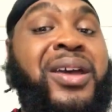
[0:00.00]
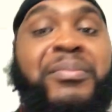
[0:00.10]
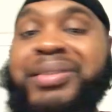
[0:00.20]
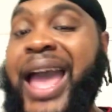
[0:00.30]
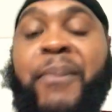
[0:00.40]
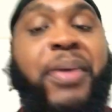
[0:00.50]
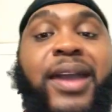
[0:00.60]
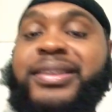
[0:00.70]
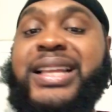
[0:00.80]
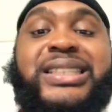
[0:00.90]
Black Panther,
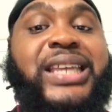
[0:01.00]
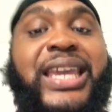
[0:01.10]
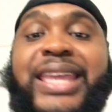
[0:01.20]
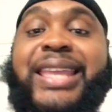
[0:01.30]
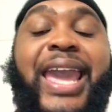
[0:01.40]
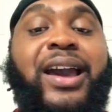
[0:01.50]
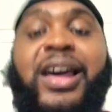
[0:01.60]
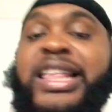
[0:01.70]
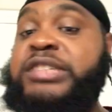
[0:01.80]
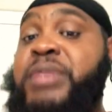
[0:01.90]
let's take it down.
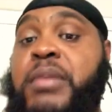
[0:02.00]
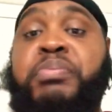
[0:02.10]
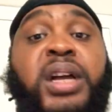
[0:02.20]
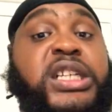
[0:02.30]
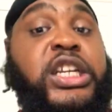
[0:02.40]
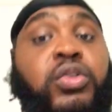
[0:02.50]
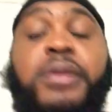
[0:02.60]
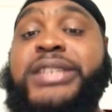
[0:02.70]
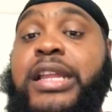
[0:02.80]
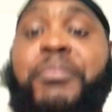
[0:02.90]
Let's make Bloods and Crips
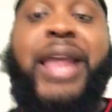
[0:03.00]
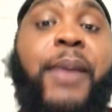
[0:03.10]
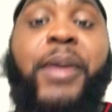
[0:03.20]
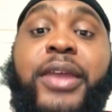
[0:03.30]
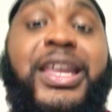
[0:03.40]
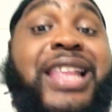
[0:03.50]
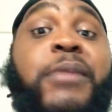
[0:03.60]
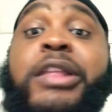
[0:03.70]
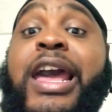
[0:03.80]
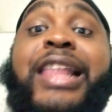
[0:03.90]
out of Black Panther and let,
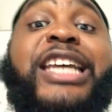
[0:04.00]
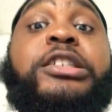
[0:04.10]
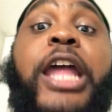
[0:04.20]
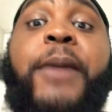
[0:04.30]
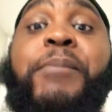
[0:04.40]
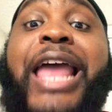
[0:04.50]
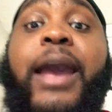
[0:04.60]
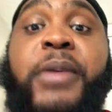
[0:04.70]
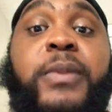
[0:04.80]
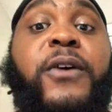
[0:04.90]
let's let black
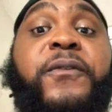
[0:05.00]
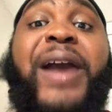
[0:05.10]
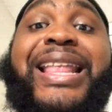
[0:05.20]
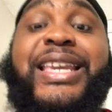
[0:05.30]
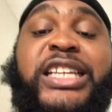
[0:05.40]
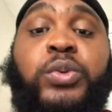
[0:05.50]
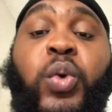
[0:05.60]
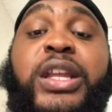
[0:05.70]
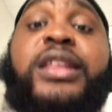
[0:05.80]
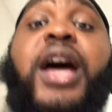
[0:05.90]
people fight against one
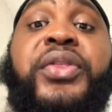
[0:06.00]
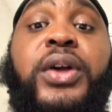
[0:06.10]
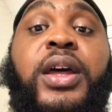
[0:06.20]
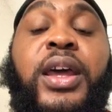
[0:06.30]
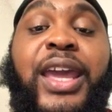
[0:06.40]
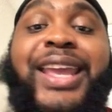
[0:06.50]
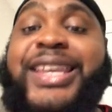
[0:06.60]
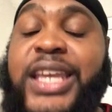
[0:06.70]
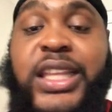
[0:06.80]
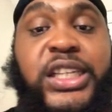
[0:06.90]
another and
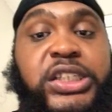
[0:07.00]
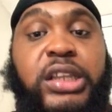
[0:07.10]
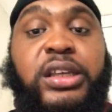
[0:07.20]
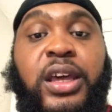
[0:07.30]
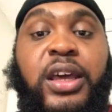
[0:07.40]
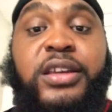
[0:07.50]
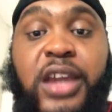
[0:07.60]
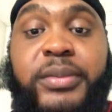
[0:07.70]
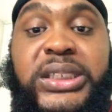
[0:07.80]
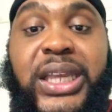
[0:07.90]
kill each other. You know
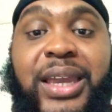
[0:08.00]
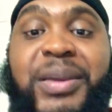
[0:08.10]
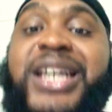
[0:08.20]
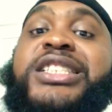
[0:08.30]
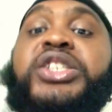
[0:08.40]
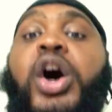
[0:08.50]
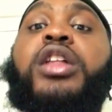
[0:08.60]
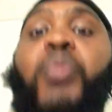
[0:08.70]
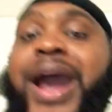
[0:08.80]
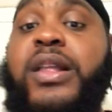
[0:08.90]
what I'm saying? Because it's all
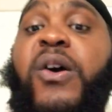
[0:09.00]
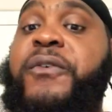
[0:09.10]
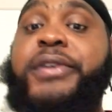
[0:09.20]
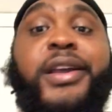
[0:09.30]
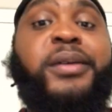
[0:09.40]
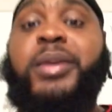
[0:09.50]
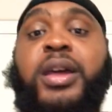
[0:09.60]
right off for them.